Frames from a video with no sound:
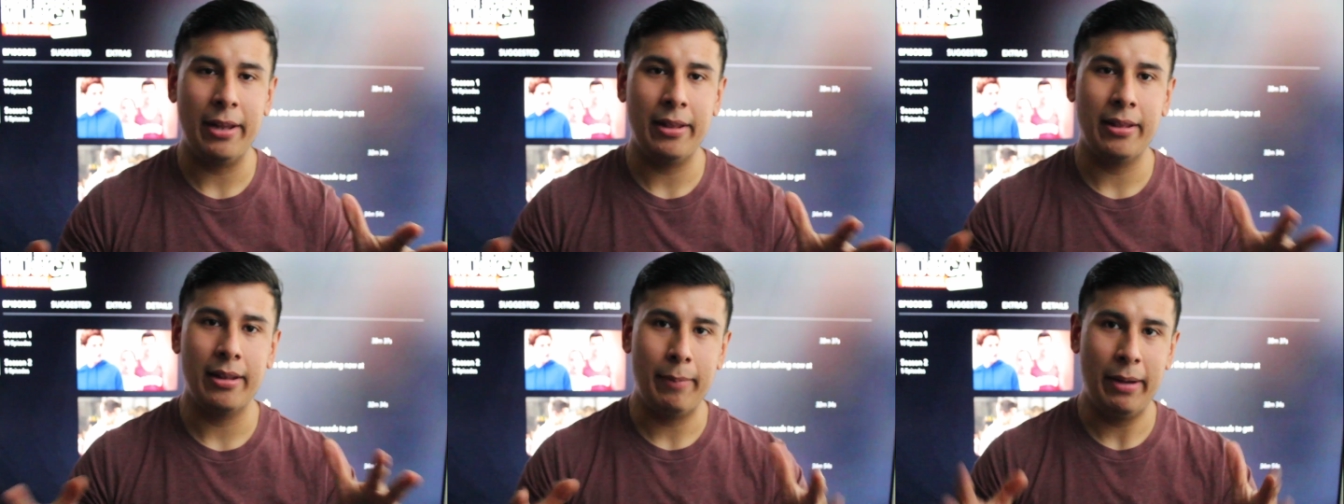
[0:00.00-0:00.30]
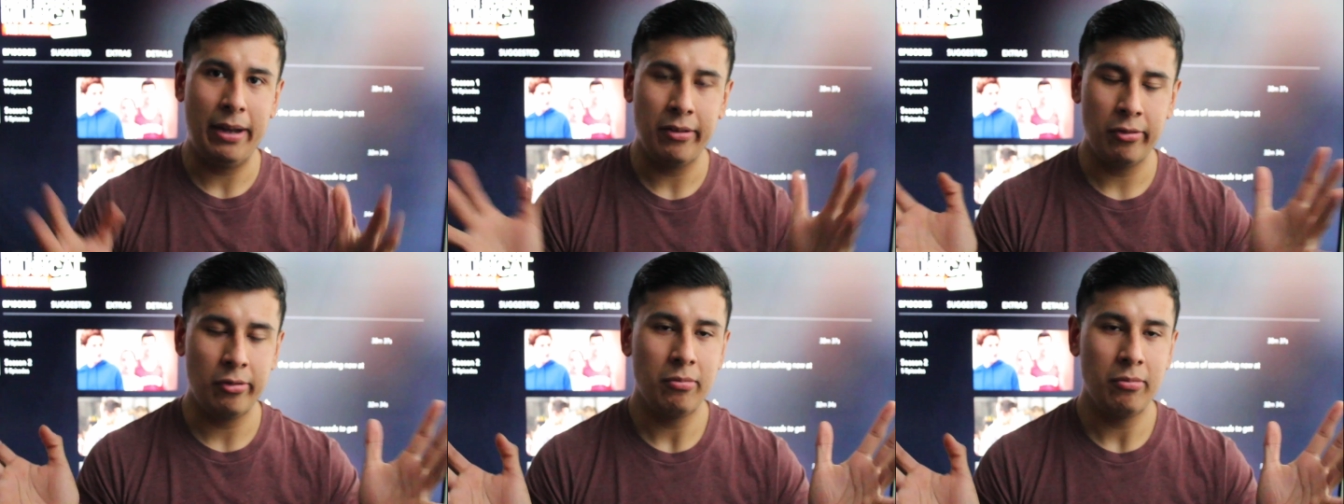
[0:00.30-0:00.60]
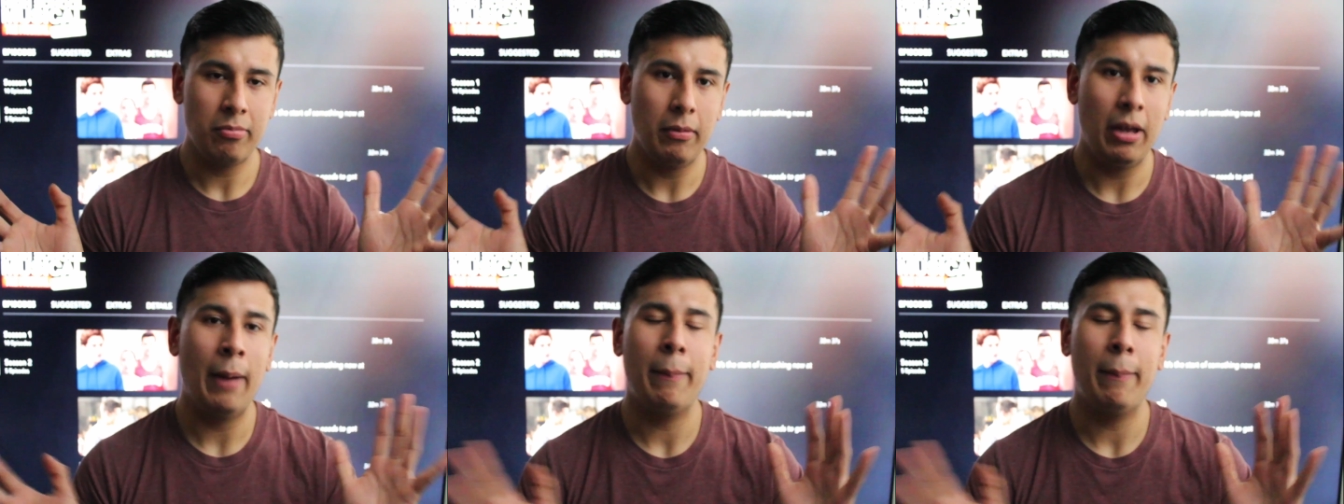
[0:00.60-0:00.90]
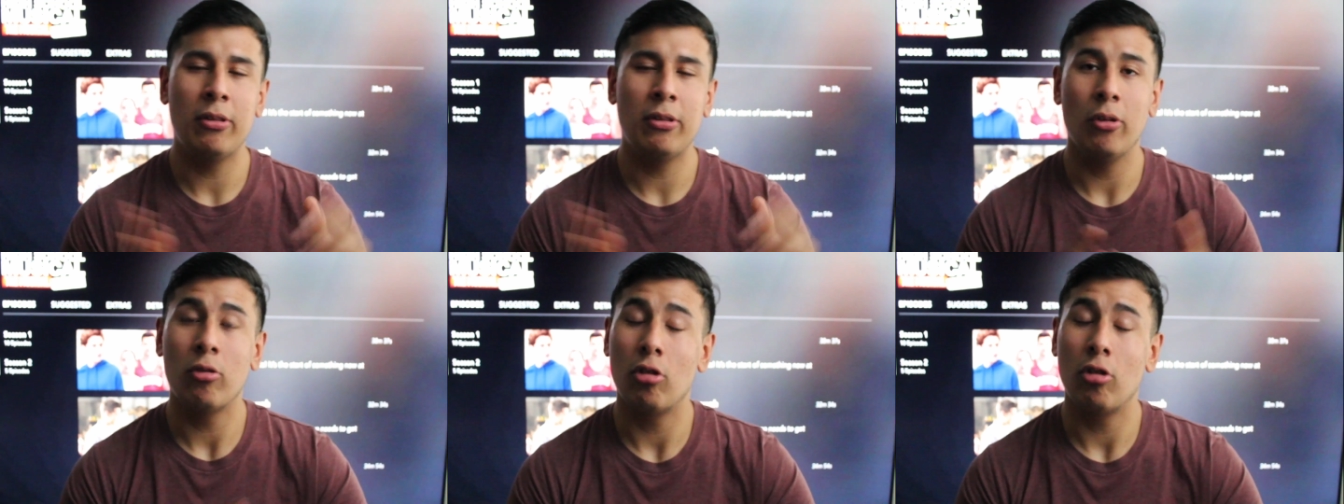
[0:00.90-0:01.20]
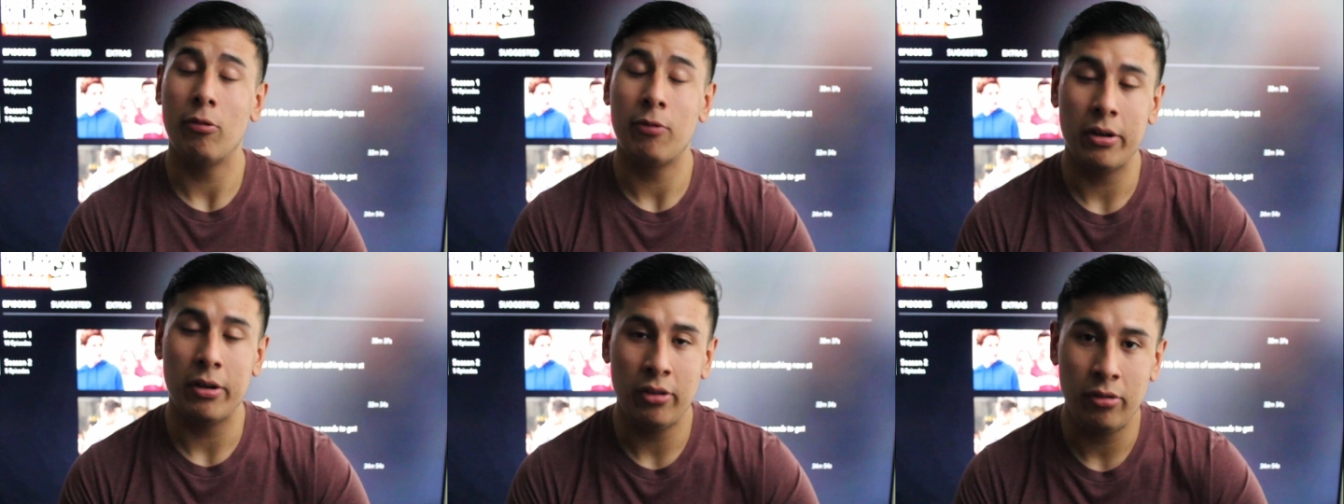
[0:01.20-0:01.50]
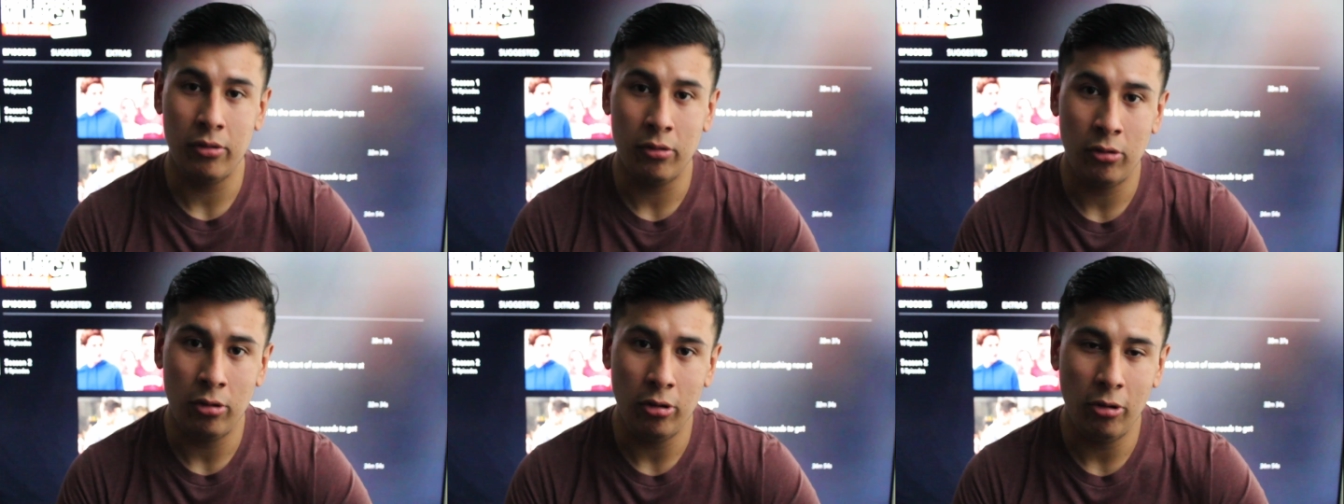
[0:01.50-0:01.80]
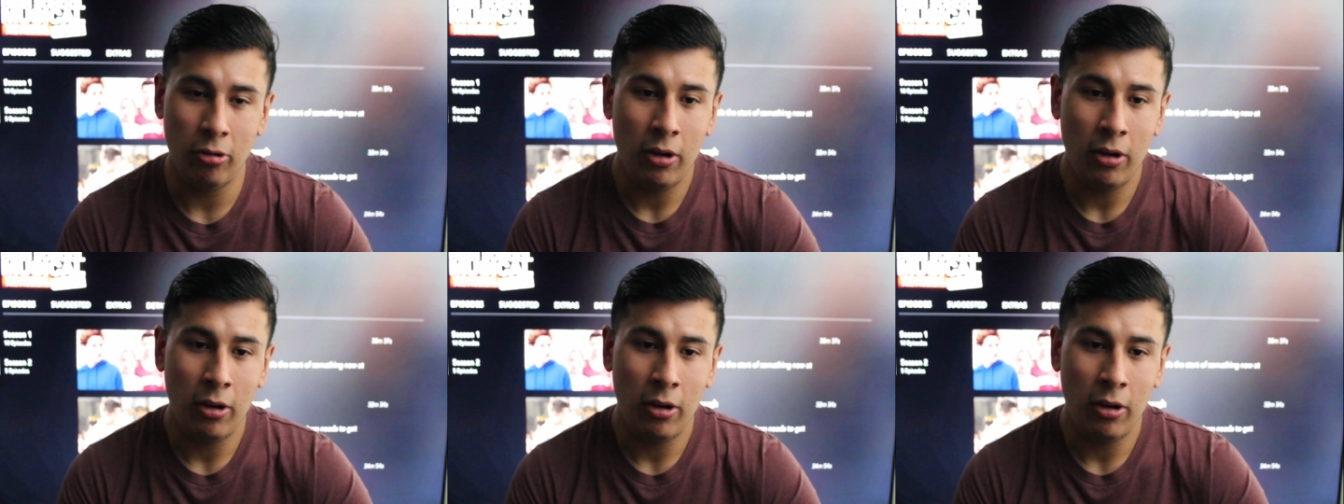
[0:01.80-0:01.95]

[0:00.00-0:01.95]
the best episode so far, season two.